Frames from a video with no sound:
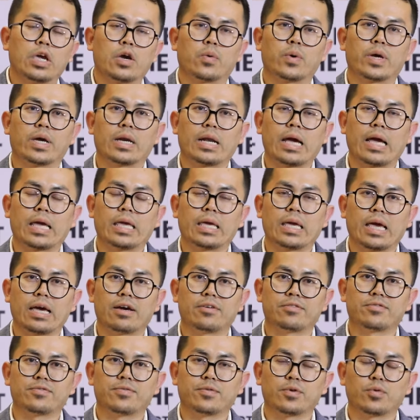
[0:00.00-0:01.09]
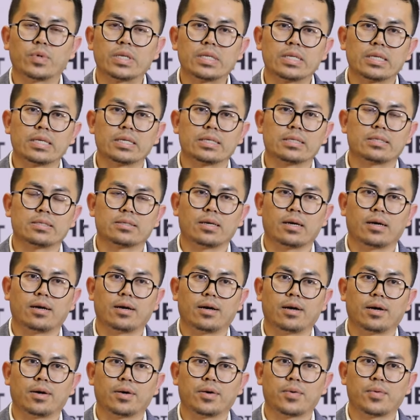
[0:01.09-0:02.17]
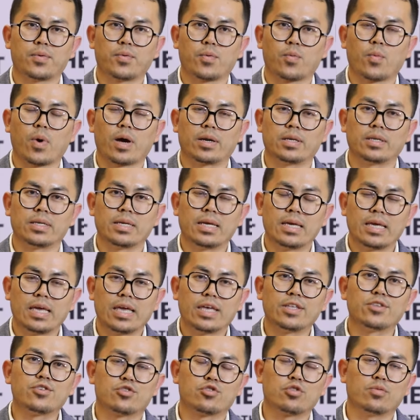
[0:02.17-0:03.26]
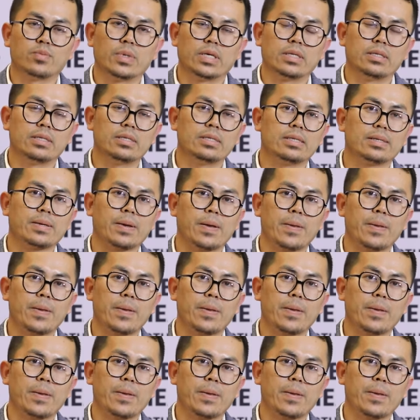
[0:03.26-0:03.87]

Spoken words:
where I have witnessed one instrument.